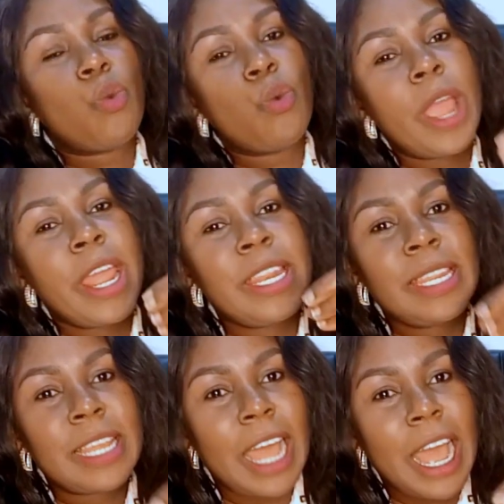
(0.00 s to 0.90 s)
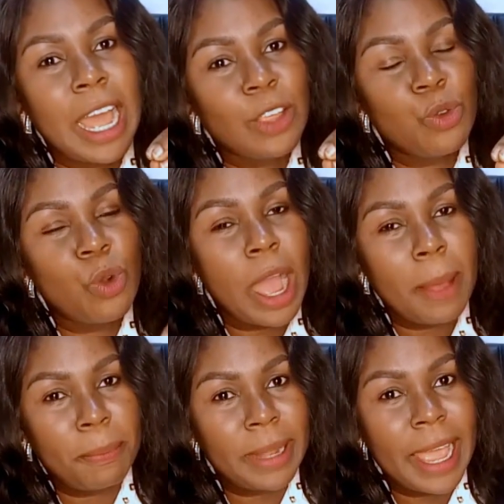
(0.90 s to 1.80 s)
when you
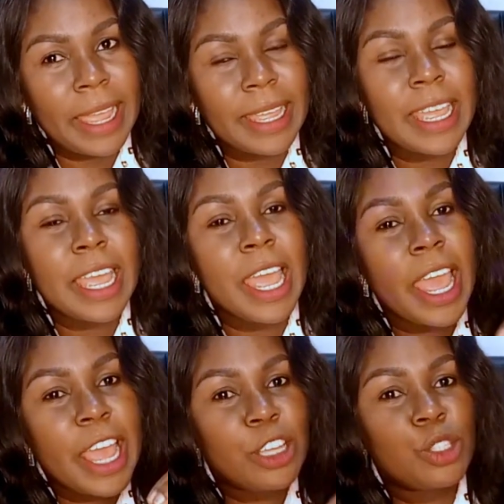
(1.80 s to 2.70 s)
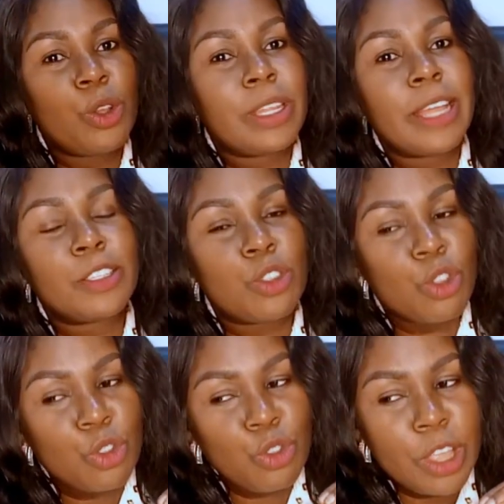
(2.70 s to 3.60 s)
apply, ensure that
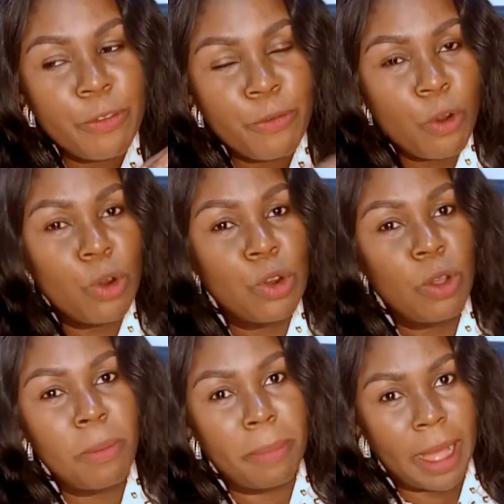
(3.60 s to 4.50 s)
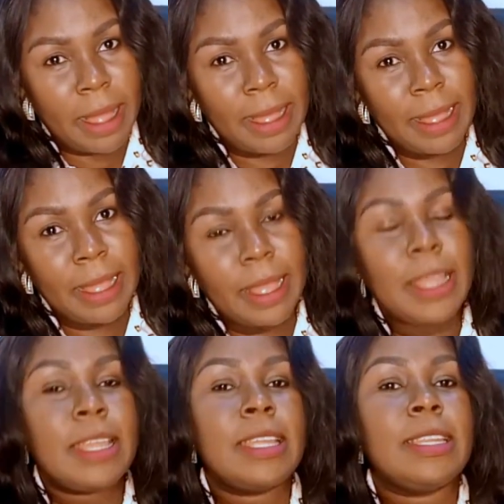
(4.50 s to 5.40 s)
the phone number,
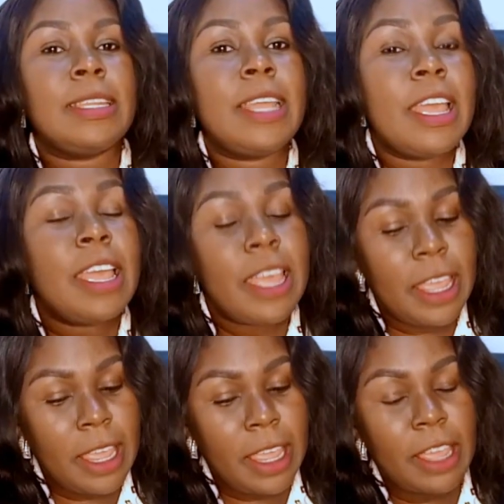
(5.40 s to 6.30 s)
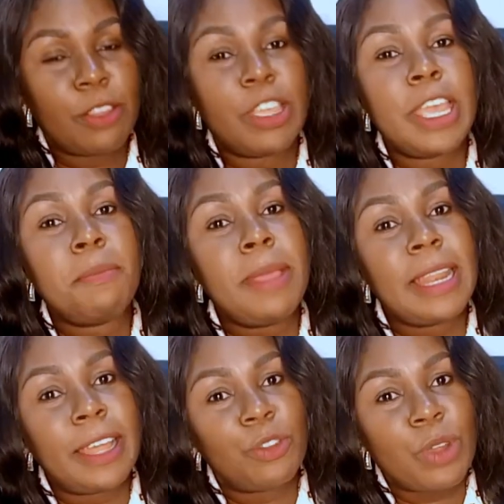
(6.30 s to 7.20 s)
the
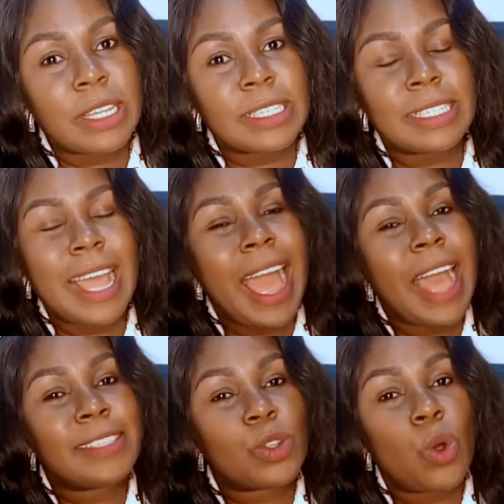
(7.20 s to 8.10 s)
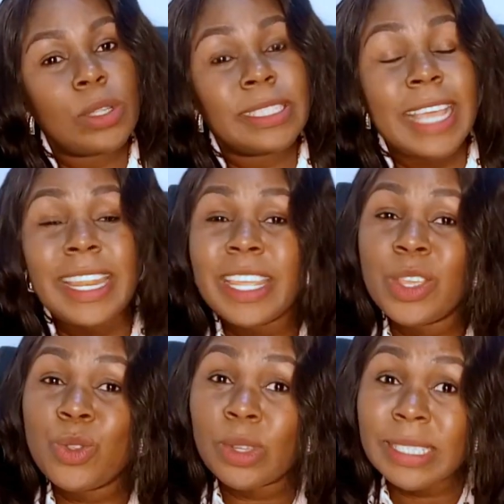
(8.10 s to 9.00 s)
email address as contained
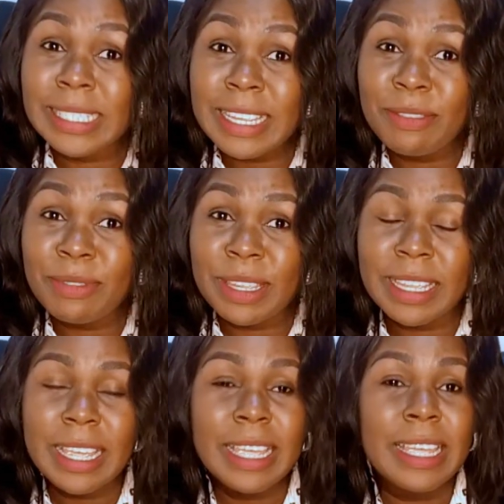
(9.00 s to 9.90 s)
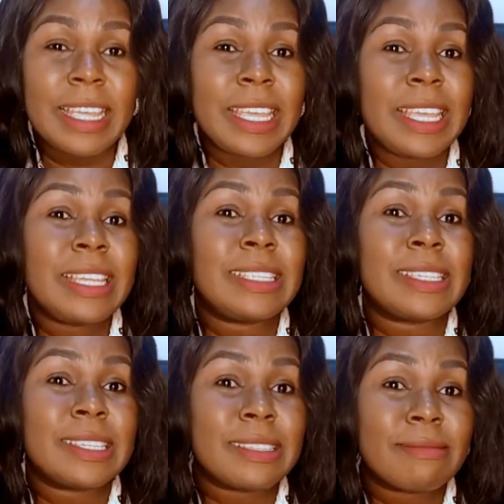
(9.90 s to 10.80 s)
in your CV is